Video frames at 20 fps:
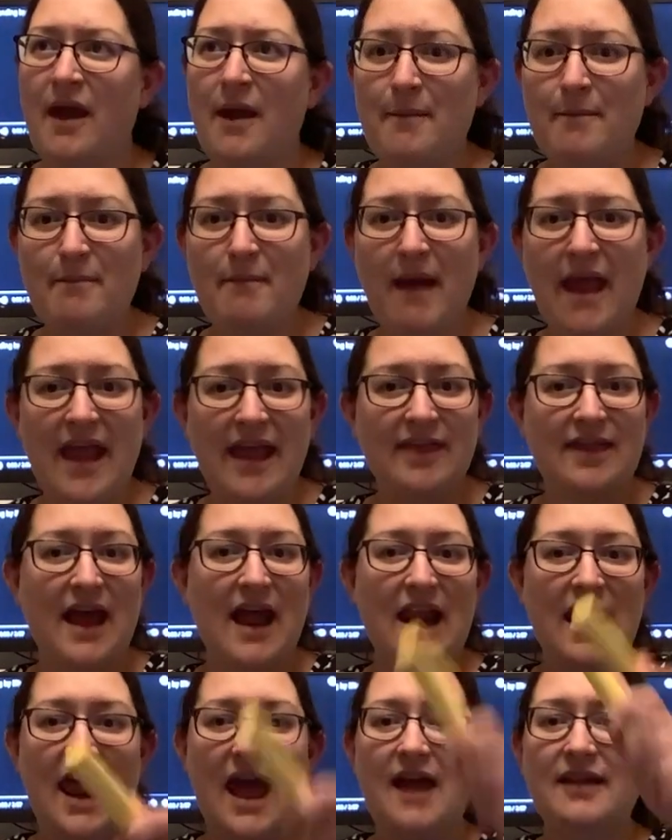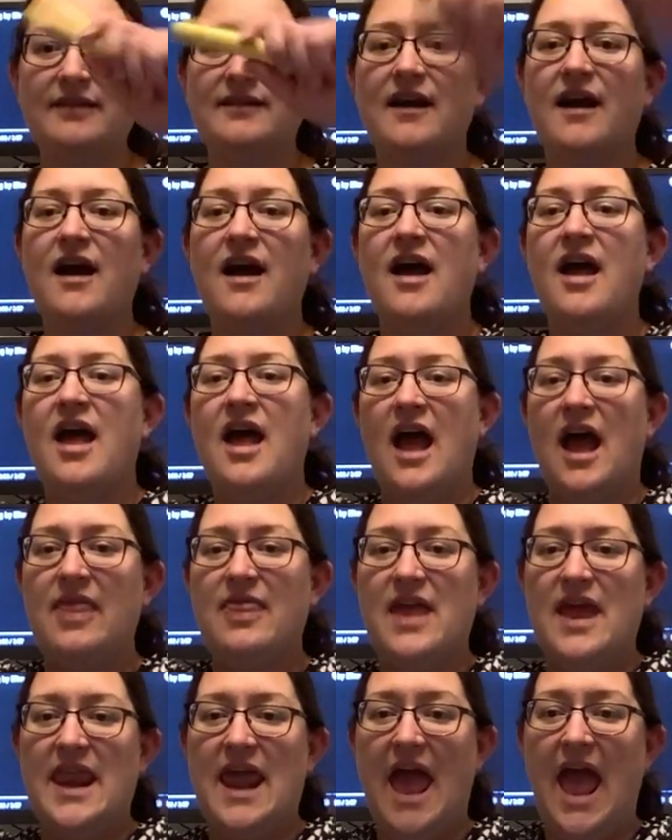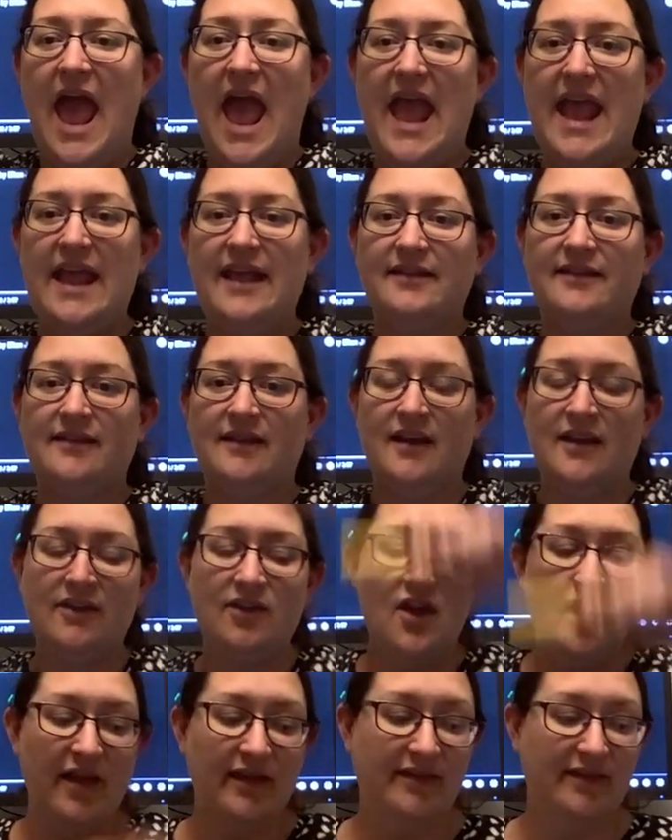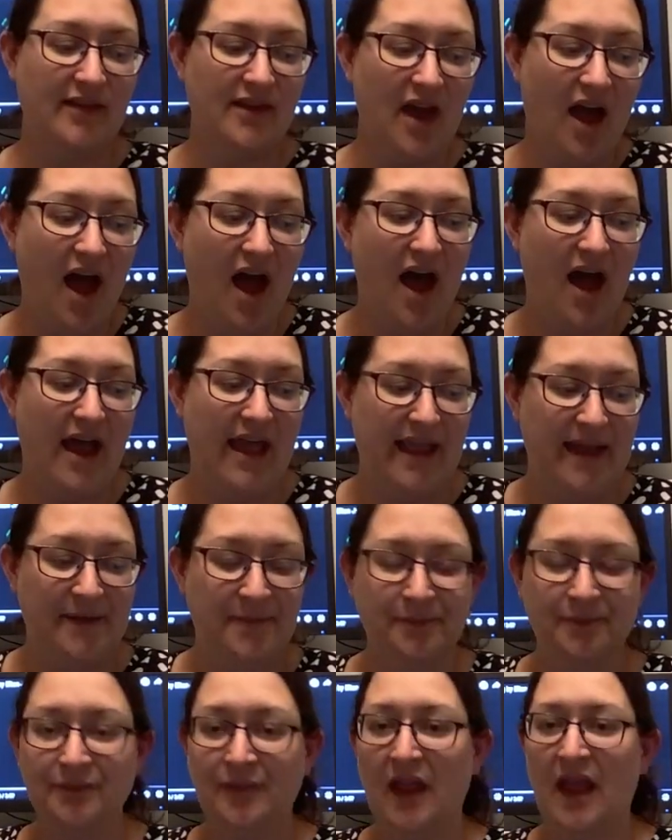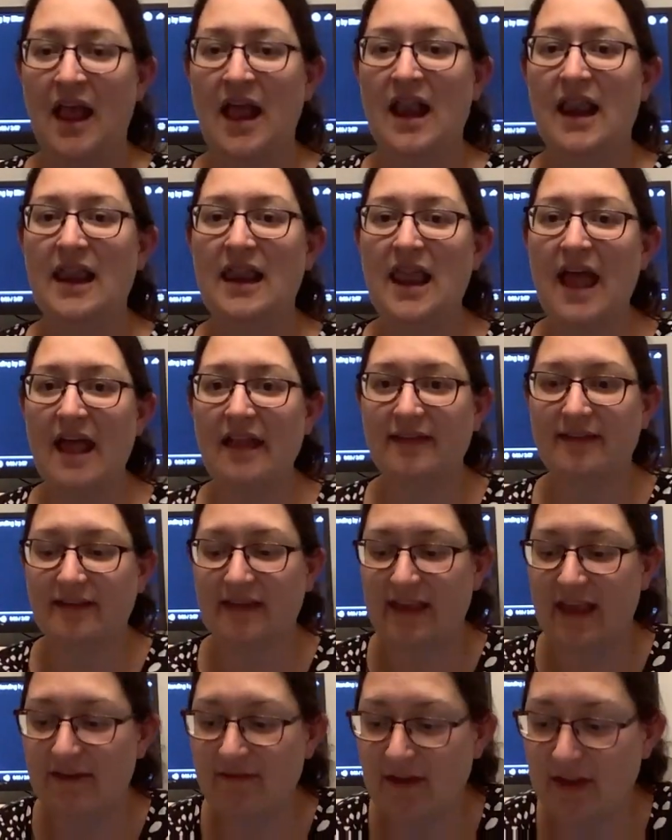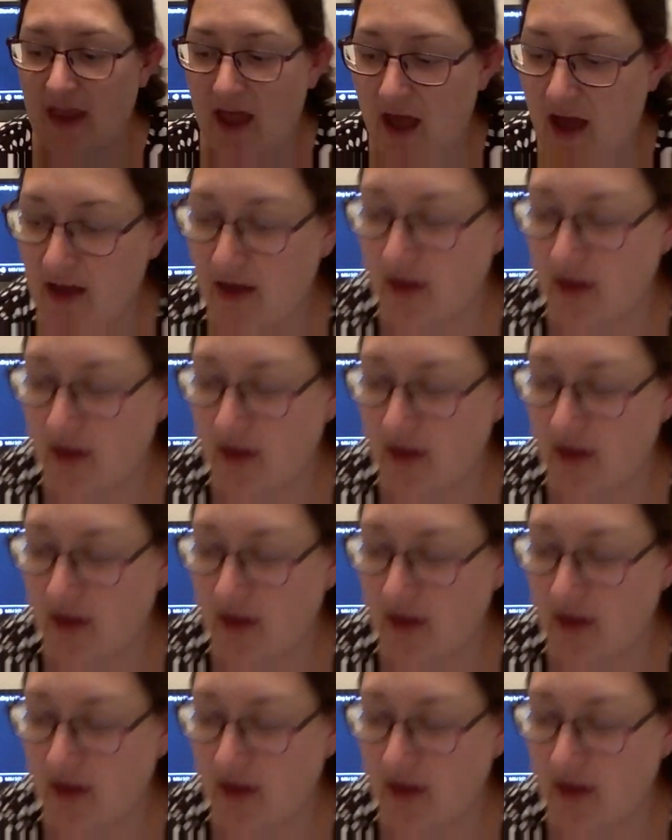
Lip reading: Make that ladder, and then 8 nice and high. Let's give it a